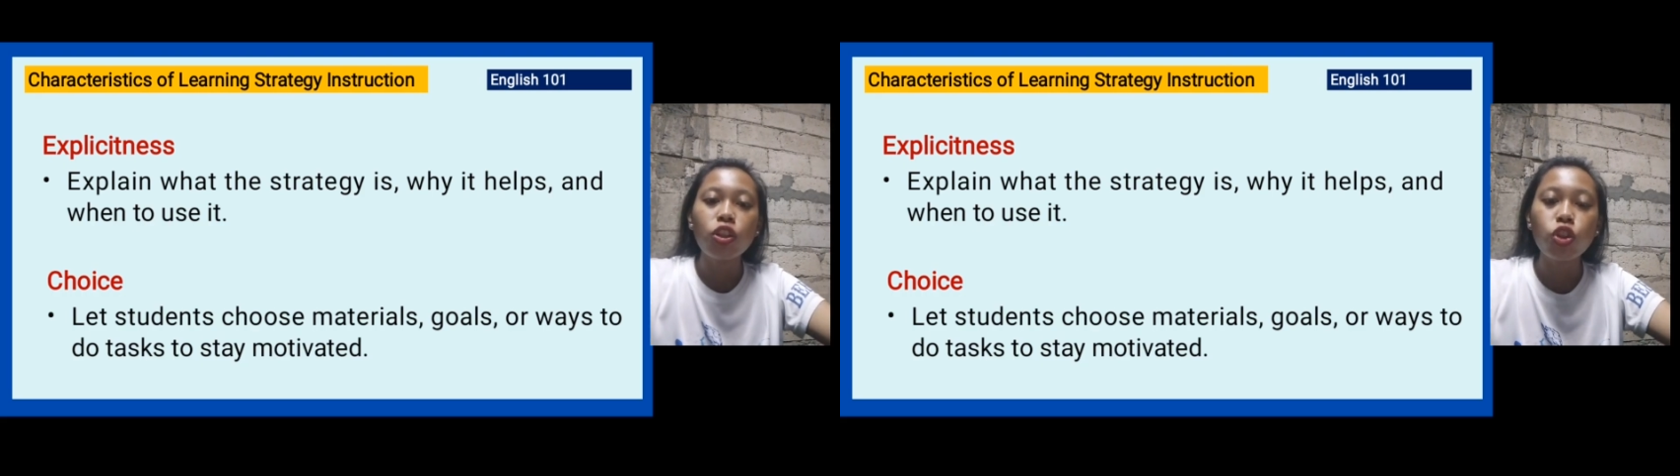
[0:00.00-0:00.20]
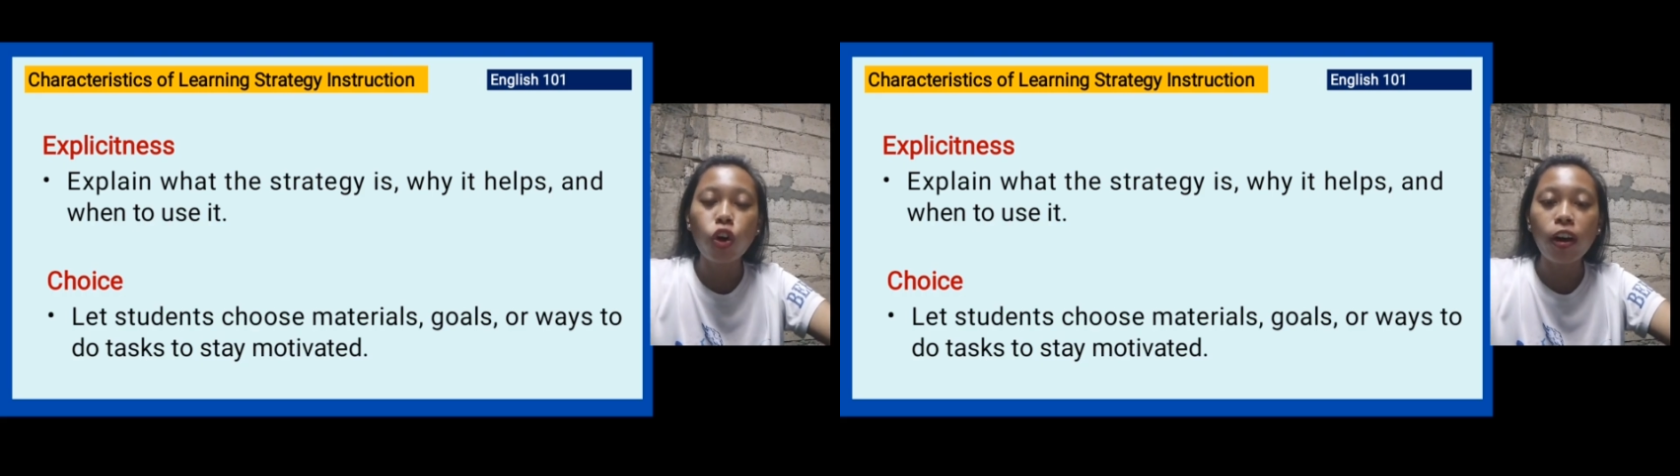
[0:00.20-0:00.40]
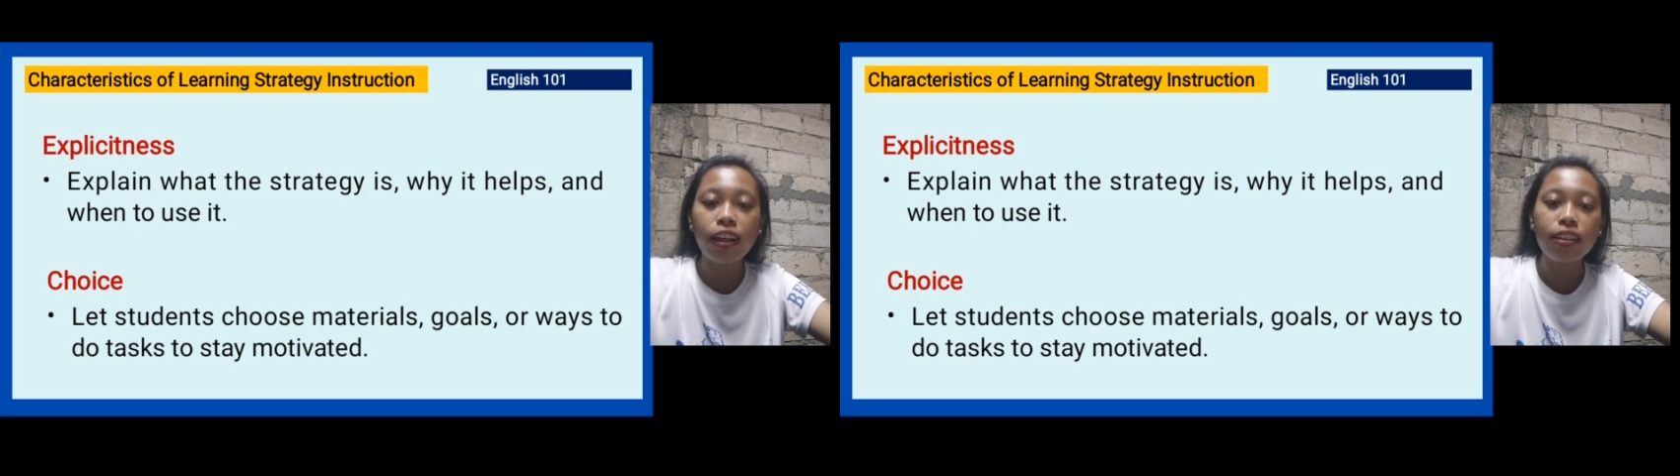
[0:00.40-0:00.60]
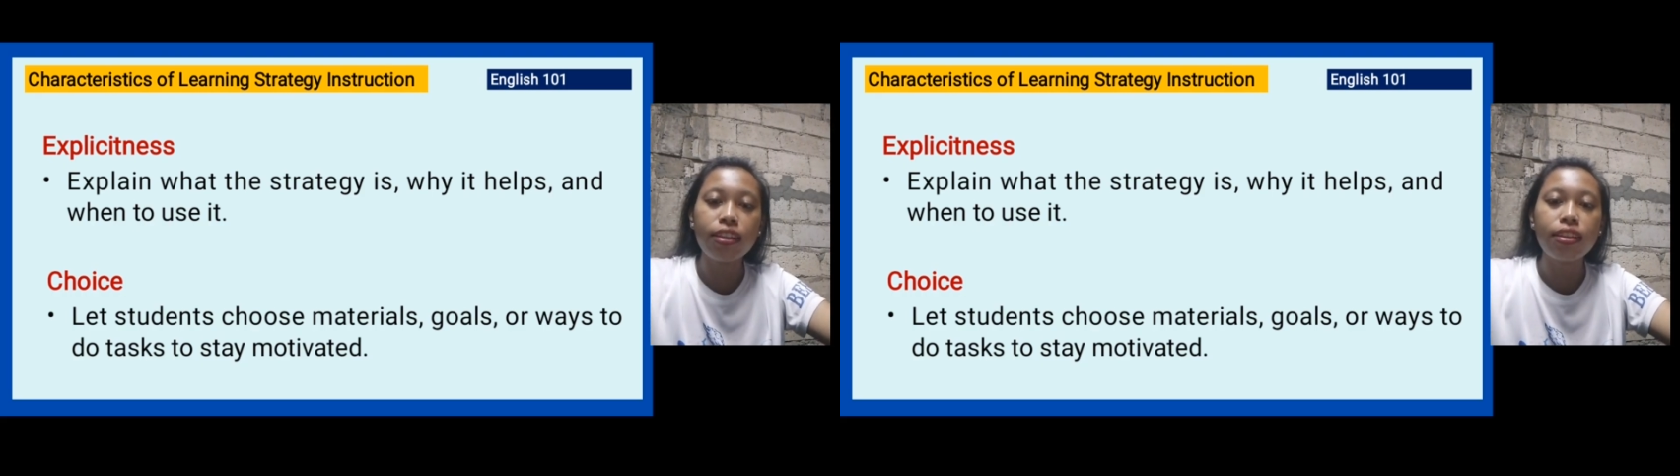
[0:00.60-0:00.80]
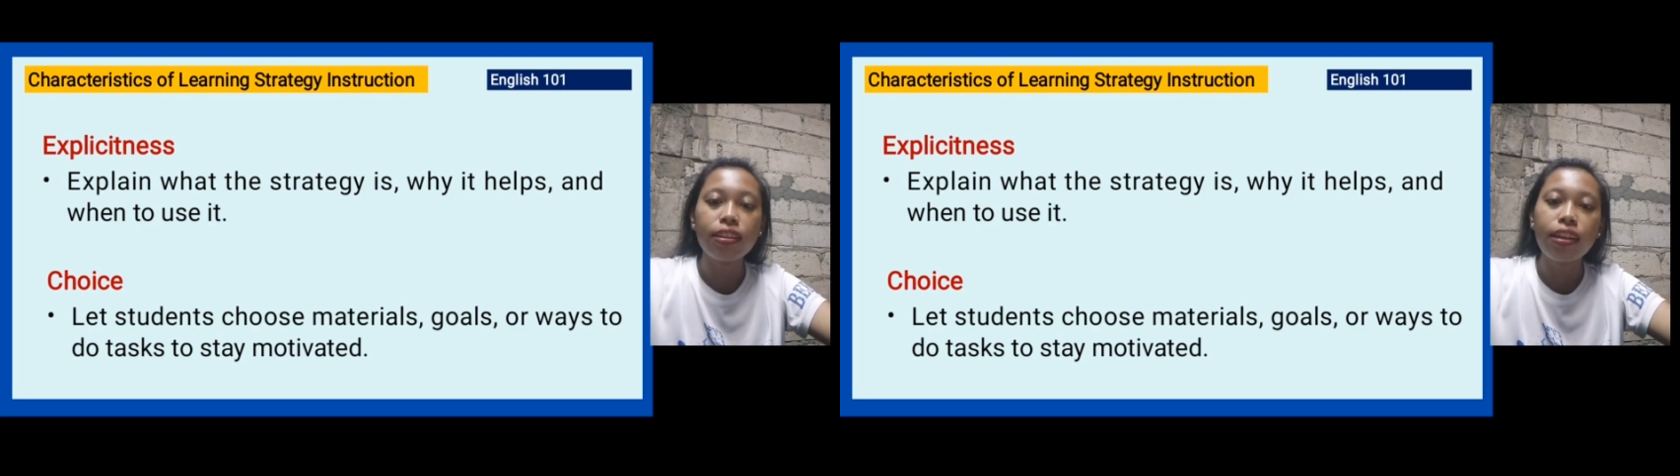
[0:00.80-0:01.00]

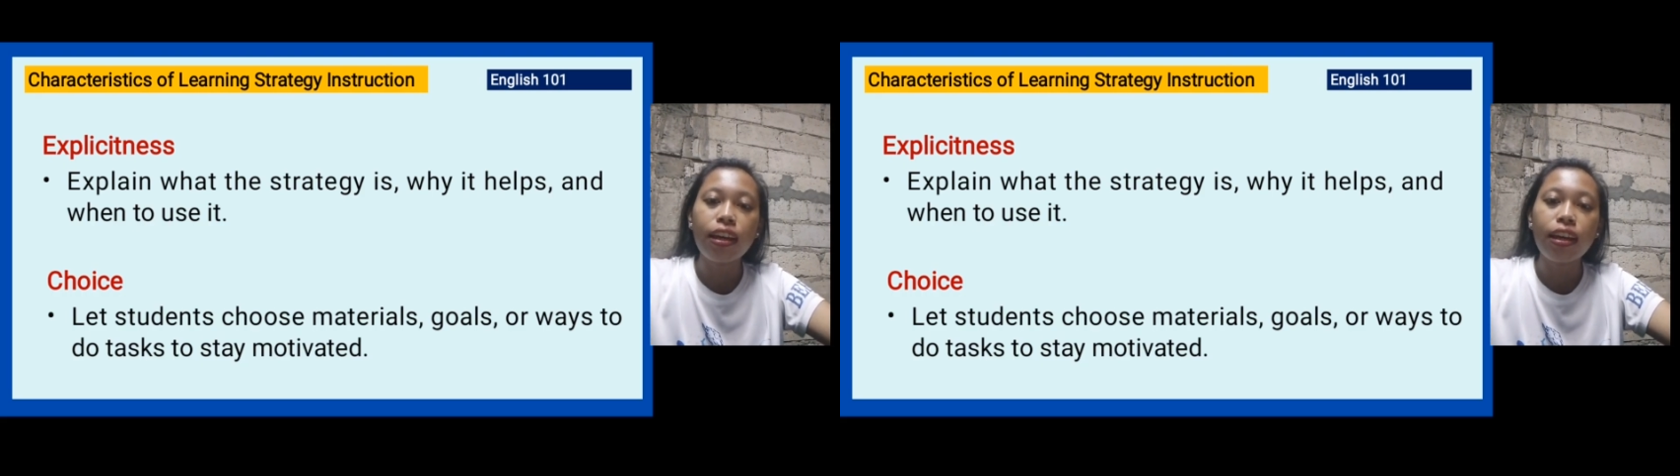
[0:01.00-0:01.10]
choice.